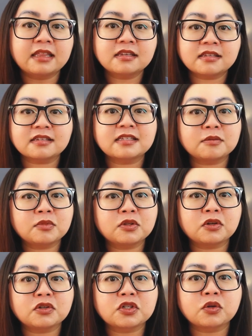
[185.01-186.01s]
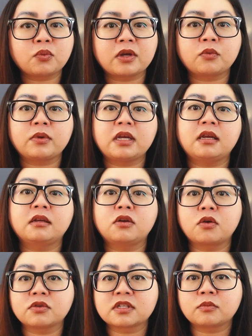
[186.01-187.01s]
And this is similar to when we
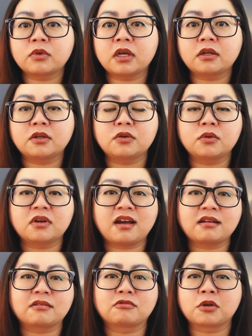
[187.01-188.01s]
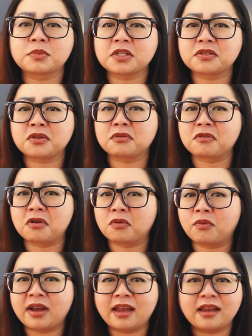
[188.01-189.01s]
know someone who kind of rubs us the wrong
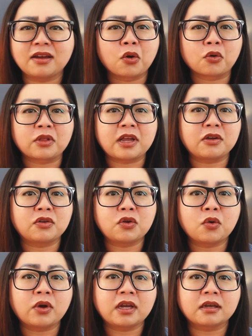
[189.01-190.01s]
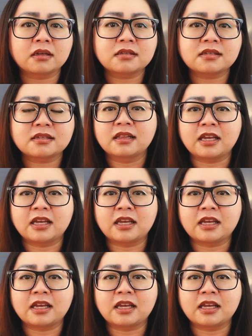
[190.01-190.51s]
way or they annoy us,